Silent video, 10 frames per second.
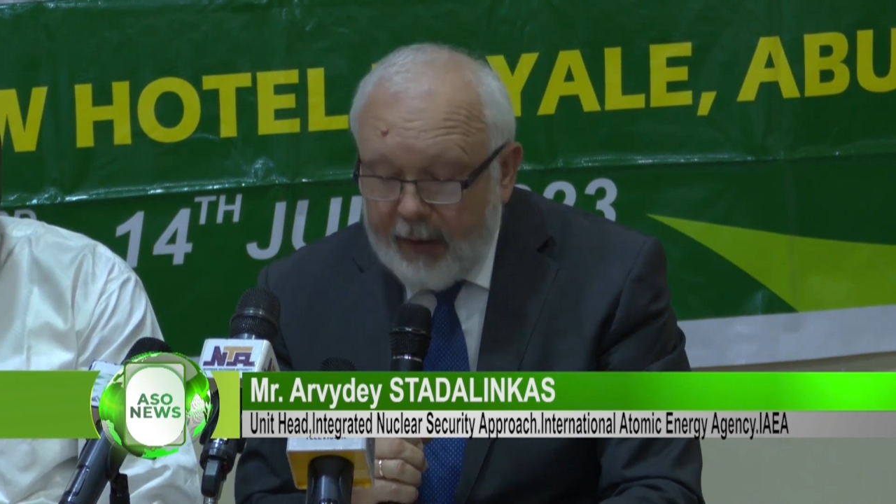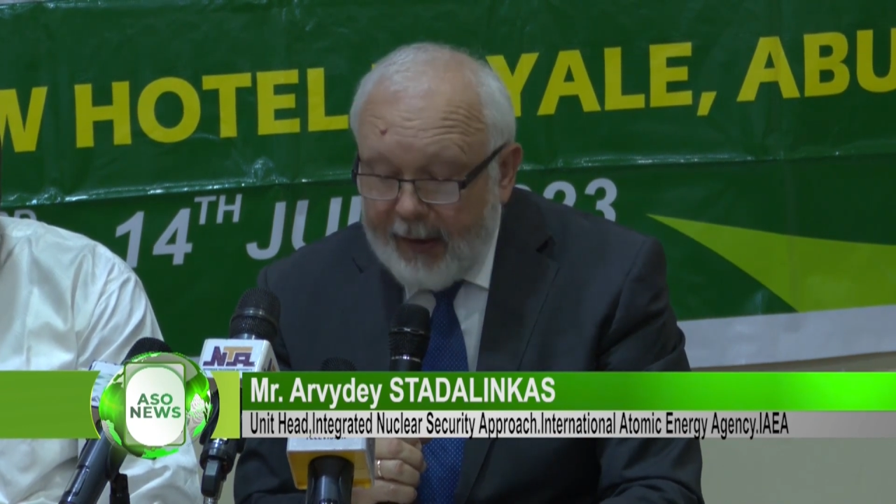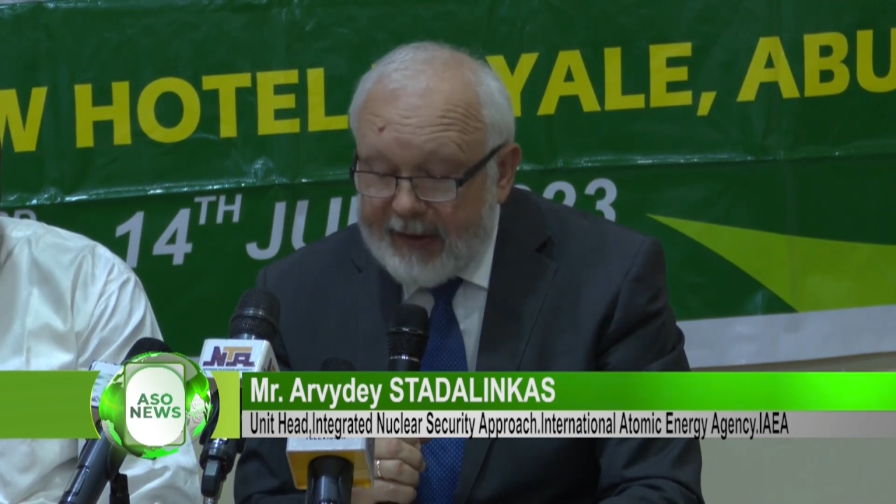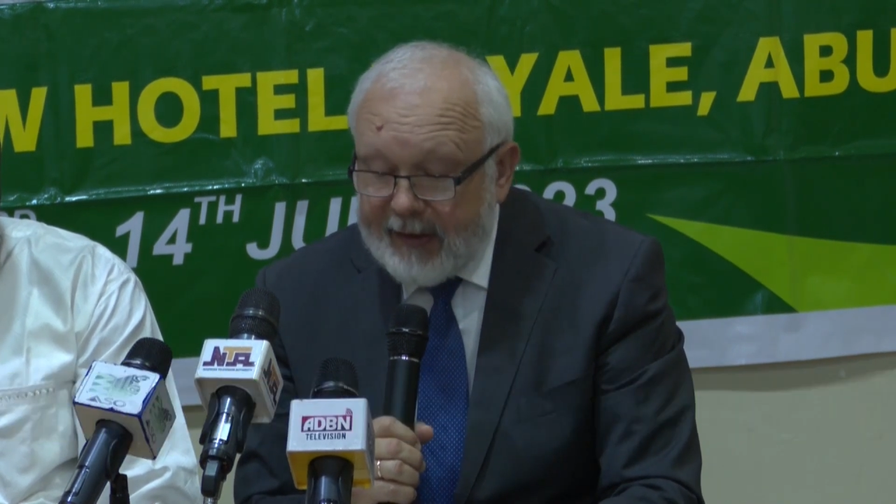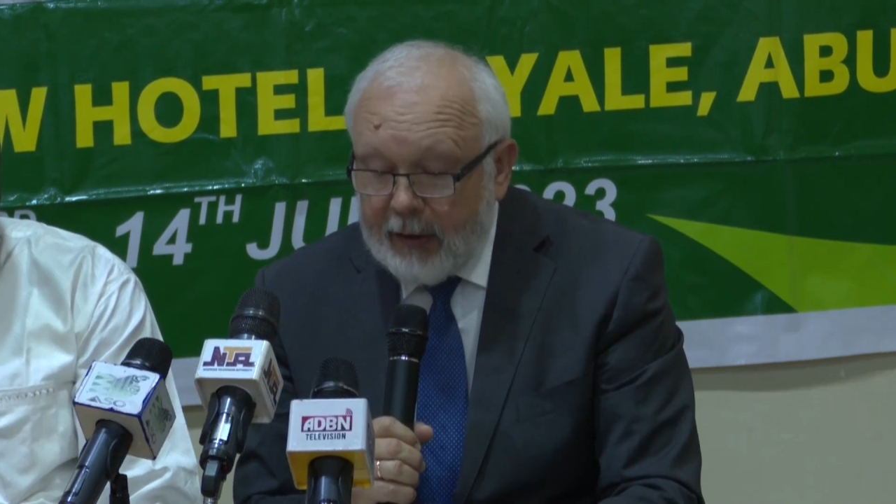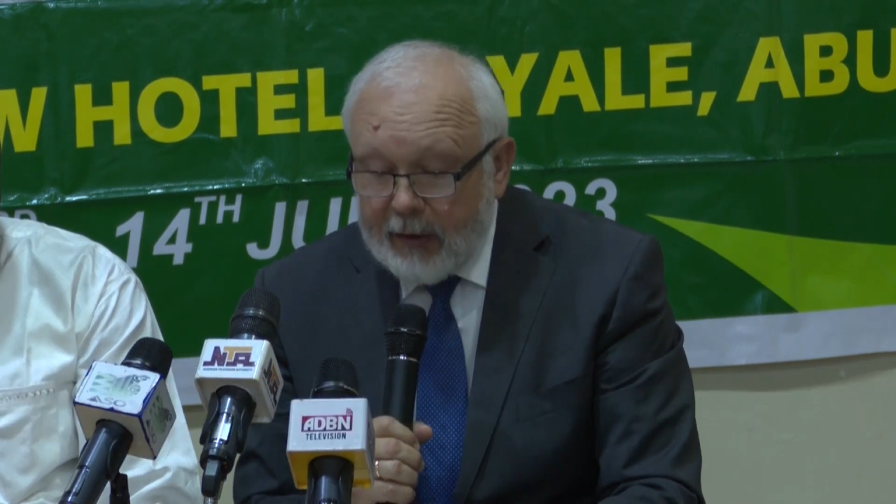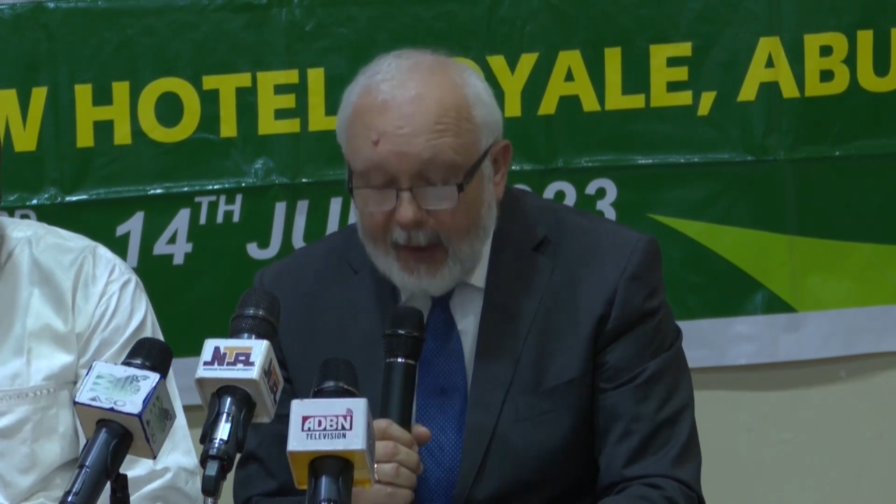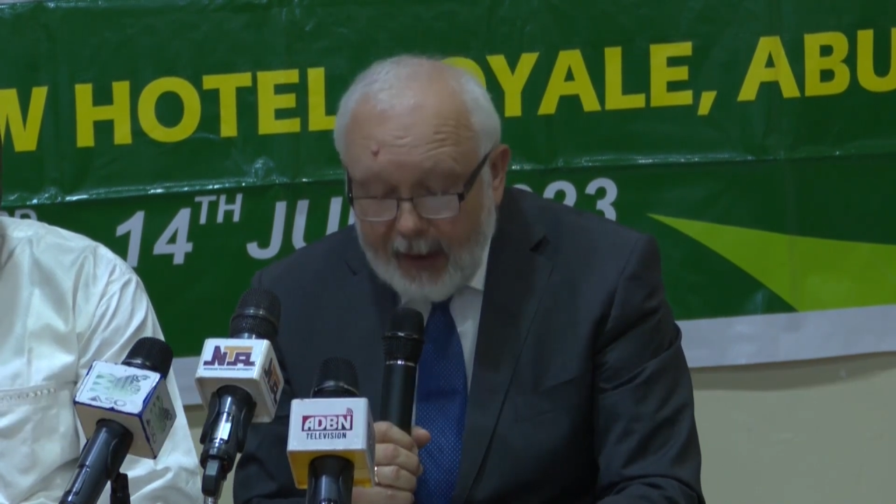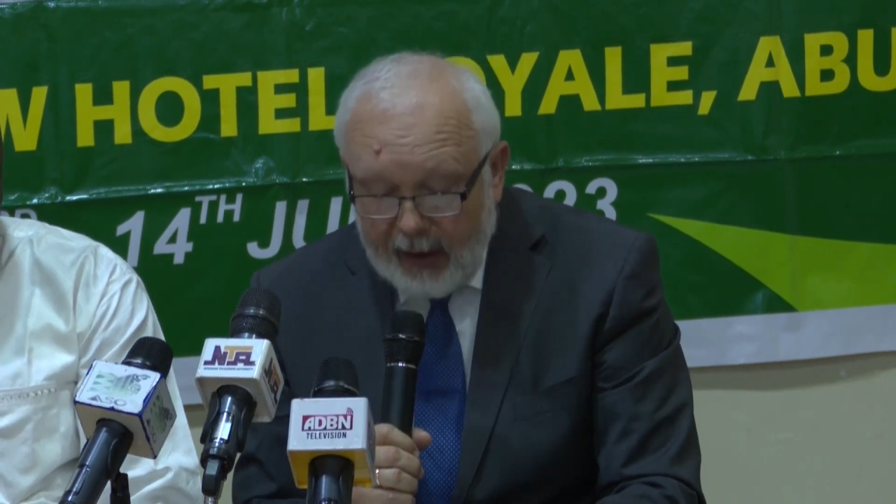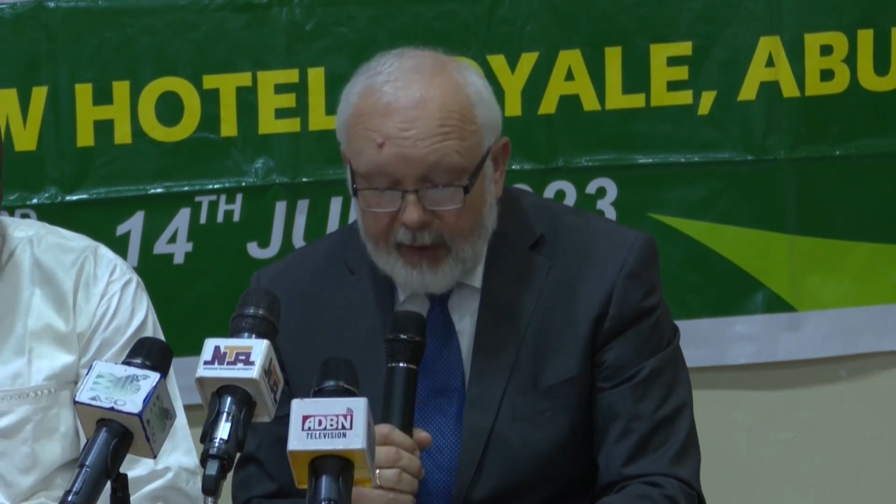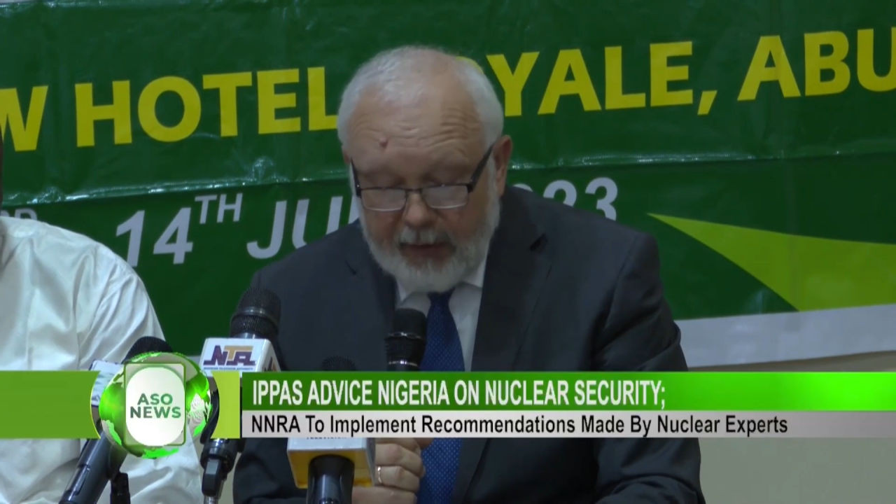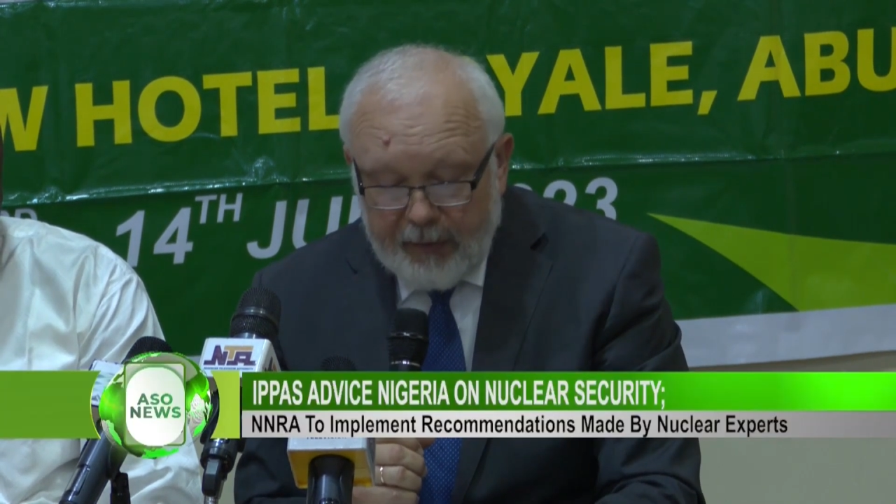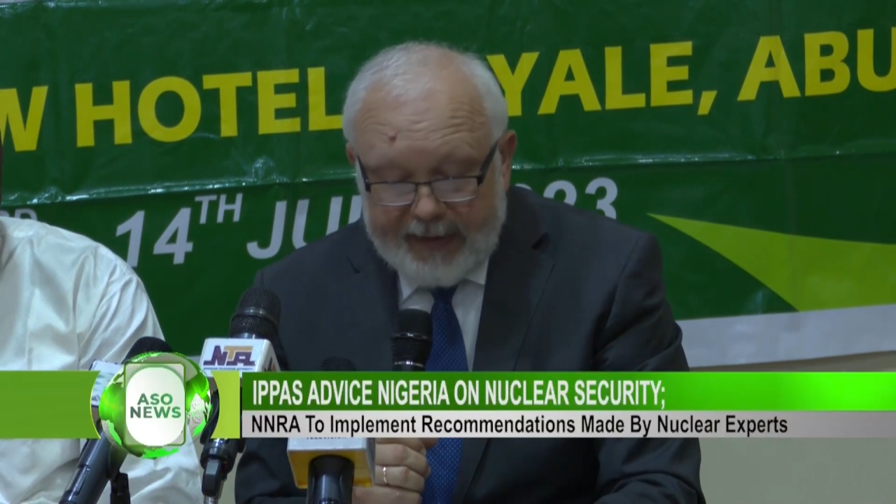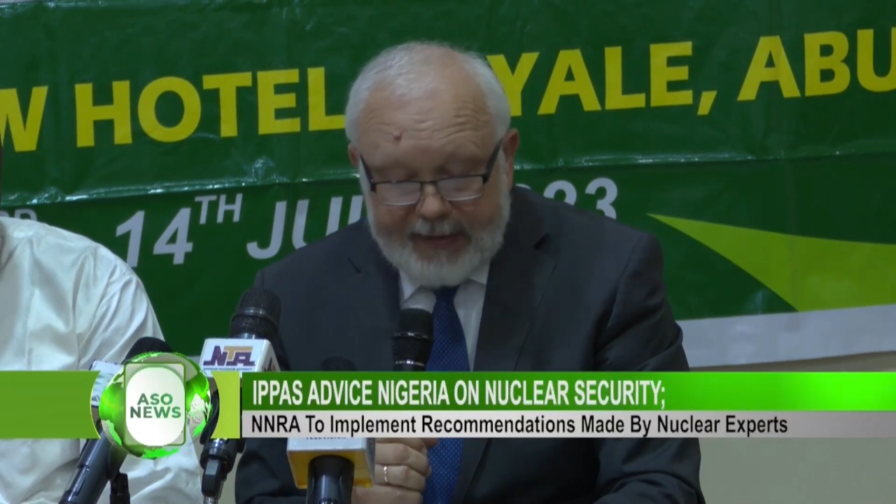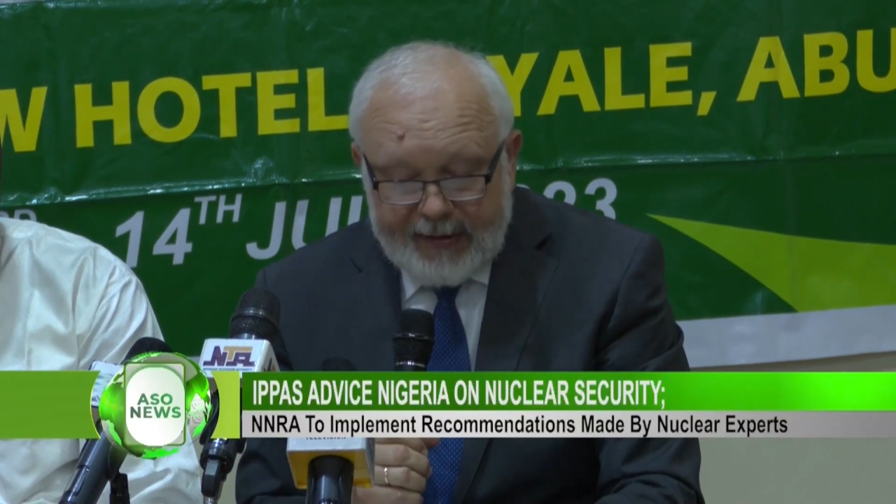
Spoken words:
rests entirely with the